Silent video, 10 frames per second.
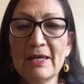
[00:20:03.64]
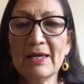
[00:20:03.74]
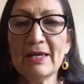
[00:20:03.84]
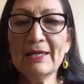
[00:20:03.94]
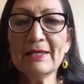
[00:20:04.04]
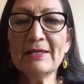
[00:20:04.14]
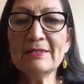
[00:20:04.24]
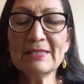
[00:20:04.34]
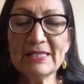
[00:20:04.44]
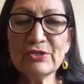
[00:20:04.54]
and he
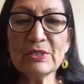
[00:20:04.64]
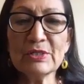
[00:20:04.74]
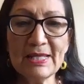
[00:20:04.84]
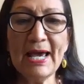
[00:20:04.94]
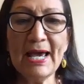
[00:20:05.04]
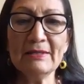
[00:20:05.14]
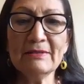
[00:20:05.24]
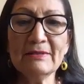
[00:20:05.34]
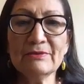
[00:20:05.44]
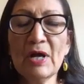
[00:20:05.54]
did just that.
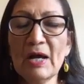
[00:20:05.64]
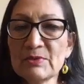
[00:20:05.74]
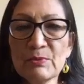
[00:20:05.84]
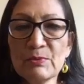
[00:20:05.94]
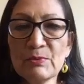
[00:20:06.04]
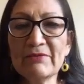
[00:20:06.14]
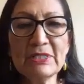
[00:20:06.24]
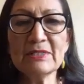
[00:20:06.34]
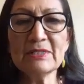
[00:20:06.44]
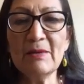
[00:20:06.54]
Tribes went
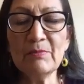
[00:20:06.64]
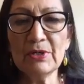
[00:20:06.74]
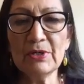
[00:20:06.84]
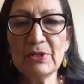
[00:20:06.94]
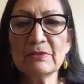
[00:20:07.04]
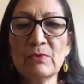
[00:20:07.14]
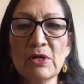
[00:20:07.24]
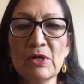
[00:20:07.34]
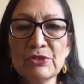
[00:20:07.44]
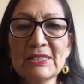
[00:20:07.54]
every December to
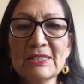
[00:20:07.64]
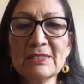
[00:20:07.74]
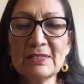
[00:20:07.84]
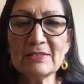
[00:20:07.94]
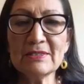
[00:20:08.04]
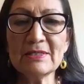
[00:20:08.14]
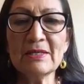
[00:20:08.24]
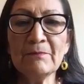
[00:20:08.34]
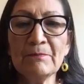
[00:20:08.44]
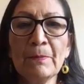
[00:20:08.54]
Washington,
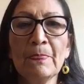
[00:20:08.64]
D.C.